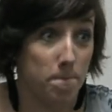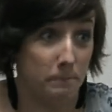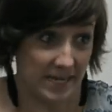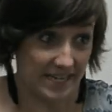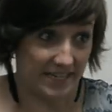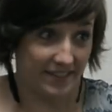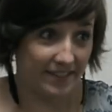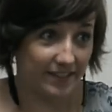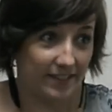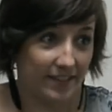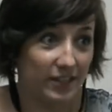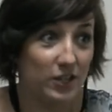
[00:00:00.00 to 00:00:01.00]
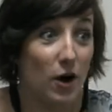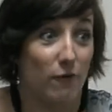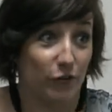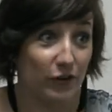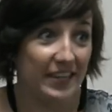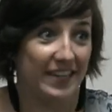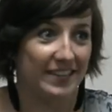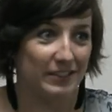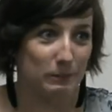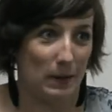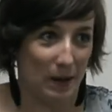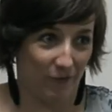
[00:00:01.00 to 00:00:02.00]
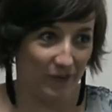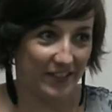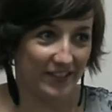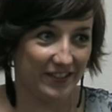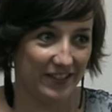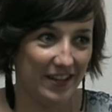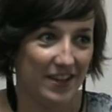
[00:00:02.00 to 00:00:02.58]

beads covering his pelvis.